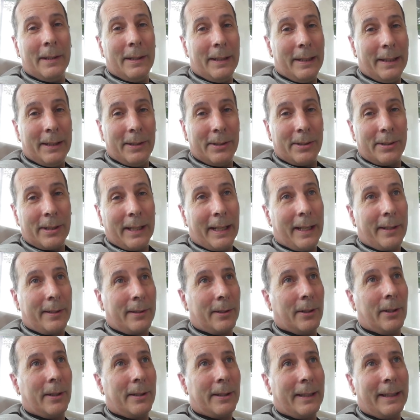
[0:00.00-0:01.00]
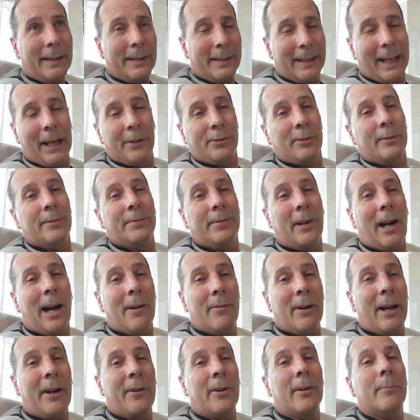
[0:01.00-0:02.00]
is
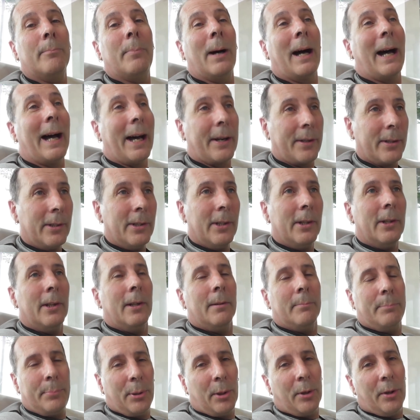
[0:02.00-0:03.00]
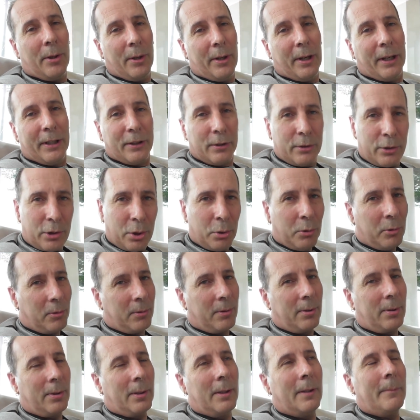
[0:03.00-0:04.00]
13,500 baht per
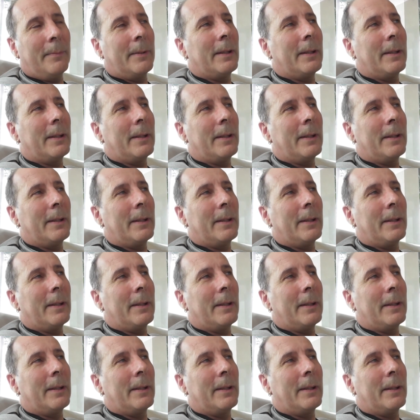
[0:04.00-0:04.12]
tooth.